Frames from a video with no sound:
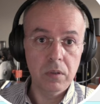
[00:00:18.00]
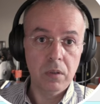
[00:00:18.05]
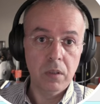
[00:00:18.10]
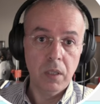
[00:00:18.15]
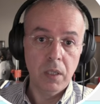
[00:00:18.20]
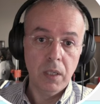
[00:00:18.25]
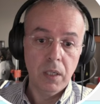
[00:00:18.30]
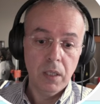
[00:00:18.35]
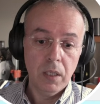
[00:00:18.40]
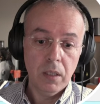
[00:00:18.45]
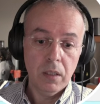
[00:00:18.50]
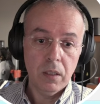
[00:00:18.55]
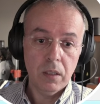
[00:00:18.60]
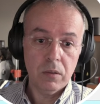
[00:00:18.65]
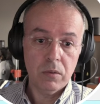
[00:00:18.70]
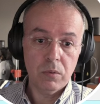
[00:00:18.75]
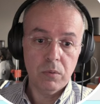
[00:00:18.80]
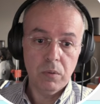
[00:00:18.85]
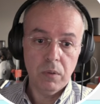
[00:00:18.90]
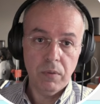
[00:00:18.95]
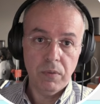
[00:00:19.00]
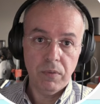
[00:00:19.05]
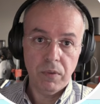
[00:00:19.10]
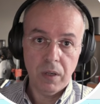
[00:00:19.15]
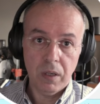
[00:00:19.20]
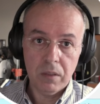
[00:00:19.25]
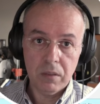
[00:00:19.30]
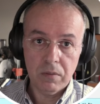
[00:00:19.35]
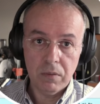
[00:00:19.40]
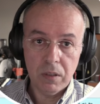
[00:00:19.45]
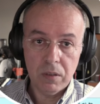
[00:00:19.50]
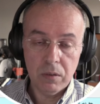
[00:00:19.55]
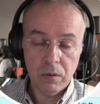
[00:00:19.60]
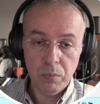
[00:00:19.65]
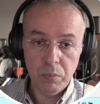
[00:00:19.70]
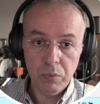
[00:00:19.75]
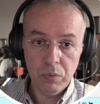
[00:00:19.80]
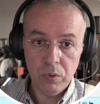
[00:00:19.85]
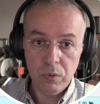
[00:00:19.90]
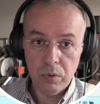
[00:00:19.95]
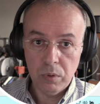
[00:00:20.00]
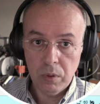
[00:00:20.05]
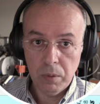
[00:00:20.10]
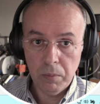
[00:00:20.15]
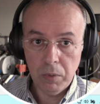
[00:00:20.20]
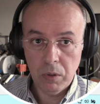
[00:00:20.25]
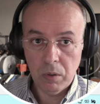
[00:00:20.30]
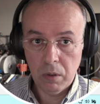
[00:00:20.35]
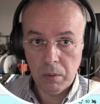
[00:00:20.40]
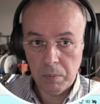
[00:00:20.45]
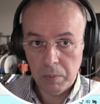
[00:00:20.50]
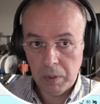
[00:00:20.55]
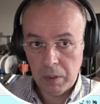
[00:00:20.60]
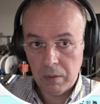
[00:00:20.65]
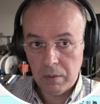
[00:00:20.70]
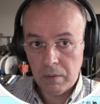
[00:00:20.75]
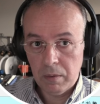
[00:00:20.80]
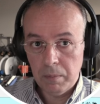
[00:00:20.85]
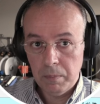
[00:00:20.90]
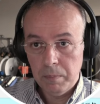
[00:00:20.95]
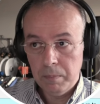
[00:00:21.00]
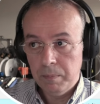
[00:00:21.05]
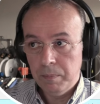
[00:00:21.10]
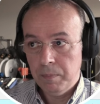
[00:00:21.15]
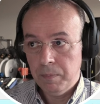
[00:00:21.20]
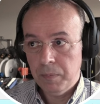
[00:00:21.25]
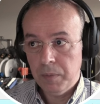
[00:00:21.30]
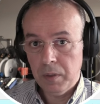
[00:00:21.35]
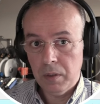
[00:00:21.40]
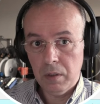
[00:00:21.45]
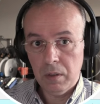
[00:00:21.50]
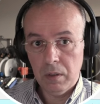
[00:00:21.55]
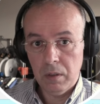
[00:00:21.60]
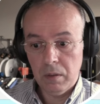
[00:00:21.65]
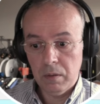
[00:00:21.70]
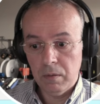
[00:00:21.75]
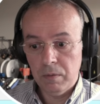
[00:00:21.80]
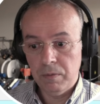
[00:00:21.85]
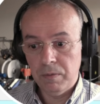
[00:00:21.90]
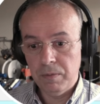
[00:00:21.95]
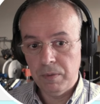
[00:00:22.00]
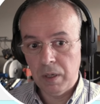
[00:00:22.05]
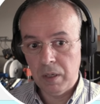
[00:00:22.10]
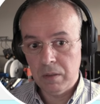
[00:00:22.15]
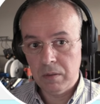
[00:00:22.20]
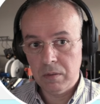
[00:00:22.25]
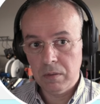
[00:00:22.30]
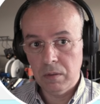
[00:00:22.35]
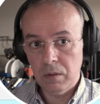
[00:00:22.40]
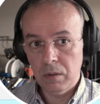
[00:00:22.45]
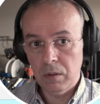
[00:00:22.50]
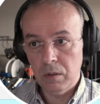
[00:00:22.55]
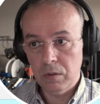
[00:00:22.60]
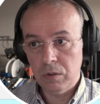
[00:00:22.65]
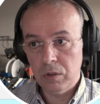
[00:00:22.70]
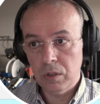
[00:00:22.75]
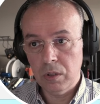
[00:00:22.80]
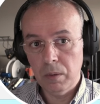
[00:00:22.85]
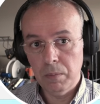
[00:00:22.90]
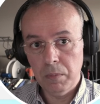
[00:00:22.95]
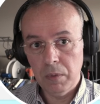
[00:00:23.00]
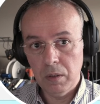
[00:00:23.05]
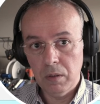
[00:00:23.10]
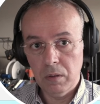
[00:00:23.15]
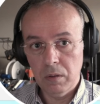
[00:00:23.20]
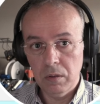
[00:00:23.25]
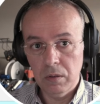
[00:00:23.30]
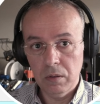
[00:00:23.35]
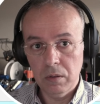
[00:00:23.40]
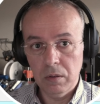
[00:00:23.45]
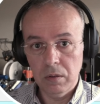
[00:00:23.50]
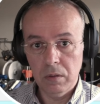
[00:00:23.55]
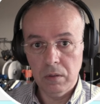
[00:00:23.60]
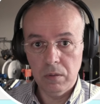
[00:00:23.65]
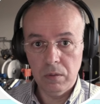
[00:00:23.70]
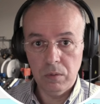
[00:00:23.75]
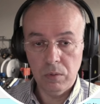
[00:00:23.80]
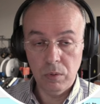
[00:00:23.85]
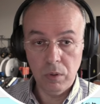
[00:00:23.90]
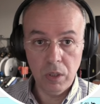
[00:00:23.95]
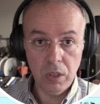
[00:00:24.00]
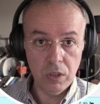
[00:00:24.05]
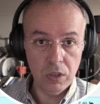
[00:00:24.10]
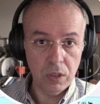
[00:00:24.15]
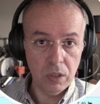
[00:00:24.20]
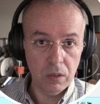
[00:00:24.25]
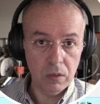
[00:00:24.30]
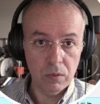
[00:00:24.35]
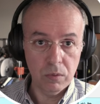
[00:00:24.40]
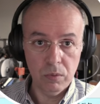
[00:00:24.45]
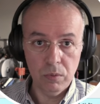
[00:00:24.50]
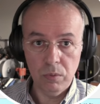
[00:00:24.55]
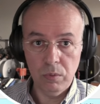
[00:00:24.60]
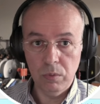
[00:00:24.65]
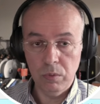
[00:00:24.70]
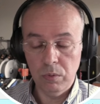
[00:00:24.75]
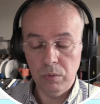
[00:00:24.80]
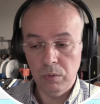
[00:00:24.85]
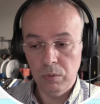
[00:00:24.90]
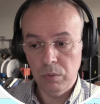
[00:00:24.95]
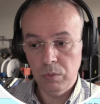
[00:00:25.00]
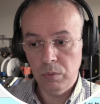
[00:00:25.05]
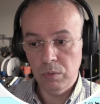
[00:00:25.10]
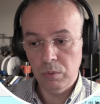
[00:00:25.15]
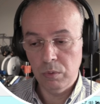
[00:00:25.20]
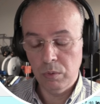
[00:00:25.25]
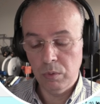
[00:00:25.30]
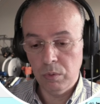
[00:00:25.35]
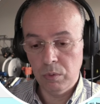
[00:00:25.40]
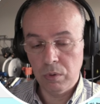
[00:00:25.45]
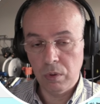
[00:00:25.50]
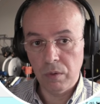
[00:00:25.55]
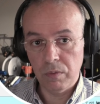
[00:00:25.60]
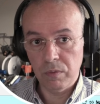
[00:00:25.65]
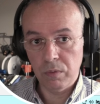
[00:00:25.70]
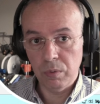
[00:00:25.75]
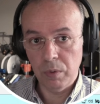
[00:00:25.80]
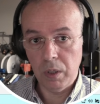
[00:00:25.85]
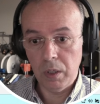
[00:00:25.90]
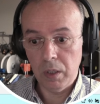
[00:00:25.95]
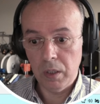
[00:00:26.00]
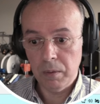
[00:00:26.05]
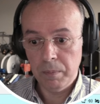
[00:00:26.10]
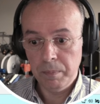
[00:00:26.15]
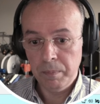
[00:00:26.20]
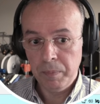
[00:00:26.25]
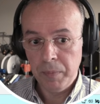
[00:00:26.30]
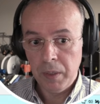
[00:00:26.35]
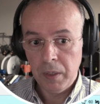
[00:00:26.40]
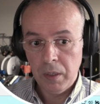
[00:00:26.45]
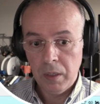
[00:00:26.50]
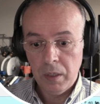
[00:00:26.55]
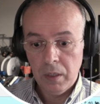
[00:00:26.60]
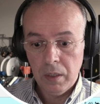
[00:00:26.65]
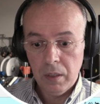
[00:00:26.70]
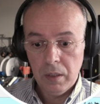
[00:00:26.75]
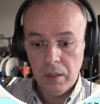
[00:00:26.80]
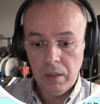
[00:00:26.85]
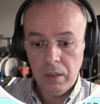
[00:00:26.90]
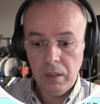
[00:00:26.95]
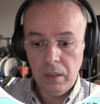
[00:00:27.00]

The second phase will involve positioning the part in relation to the software's origin system. Alignment itself will also be done relative to this system.